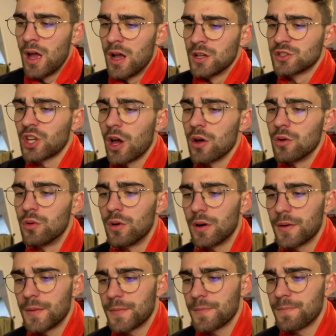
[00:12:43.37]
So,
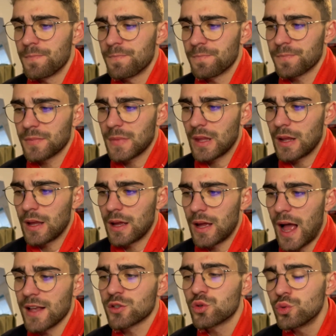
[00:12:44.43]

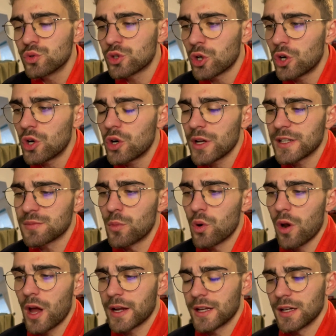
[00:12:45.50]
asunto is more
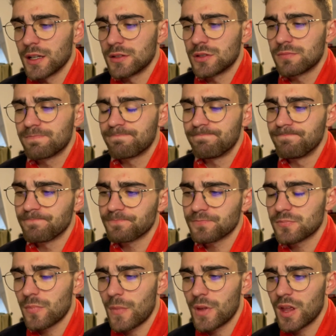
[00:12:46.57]
like a
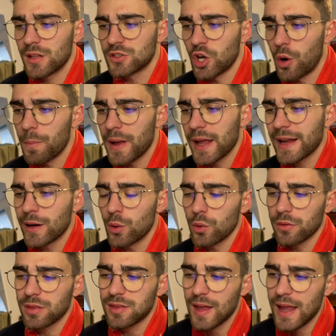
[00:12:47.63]
topic or
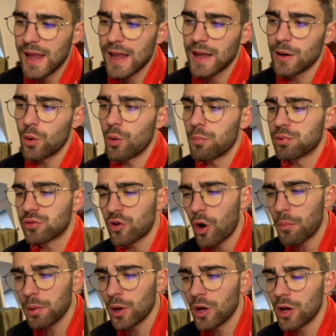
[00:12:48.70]
thing or
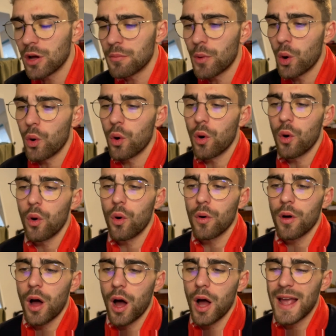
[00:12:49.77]
problem or
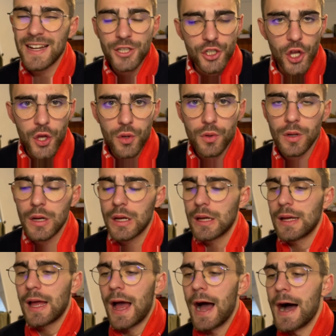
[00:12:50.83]
issue.
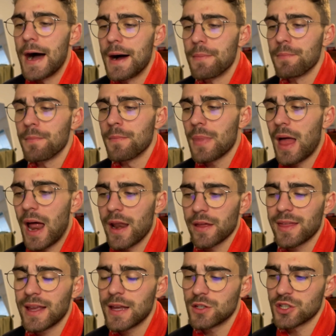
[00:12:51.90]
And I
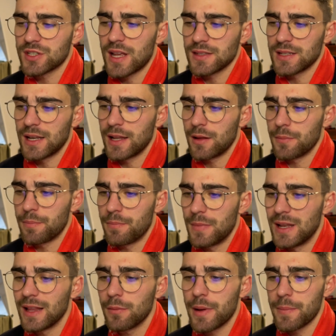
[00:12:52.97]
think it just sounds a
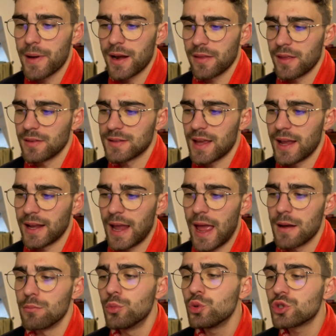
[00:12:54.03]
little bit better than saying,
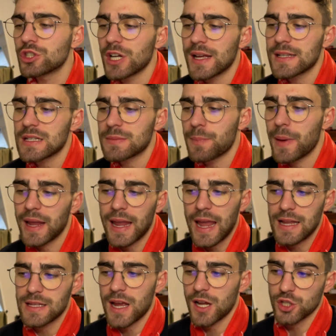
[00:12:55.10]
en muchas
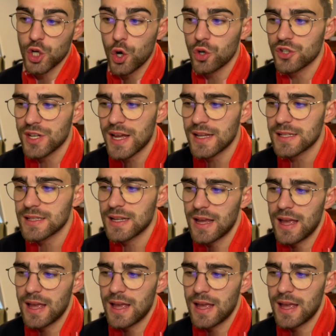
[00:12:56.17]
pequeñas cosas